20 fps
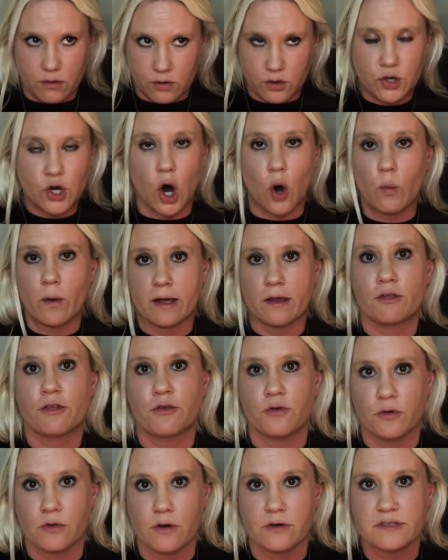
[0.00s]
going
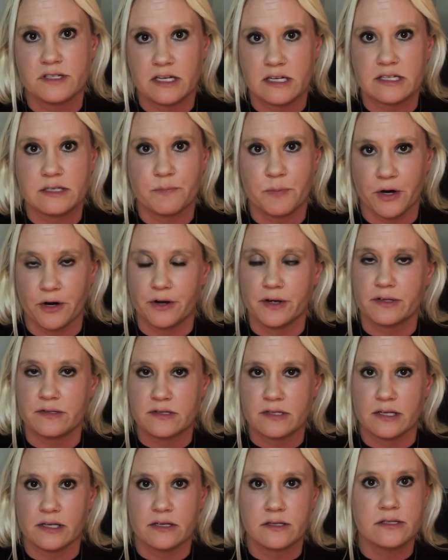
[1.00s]
through those
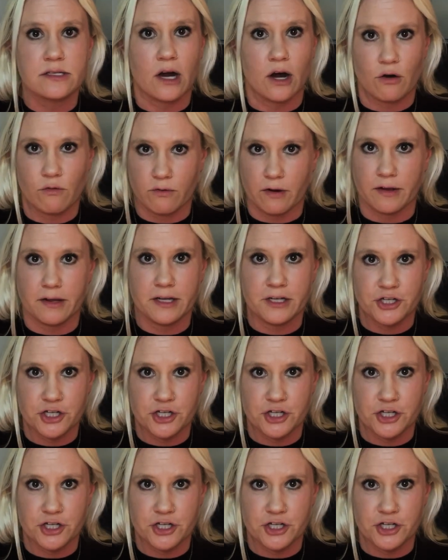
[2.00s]
experiences are really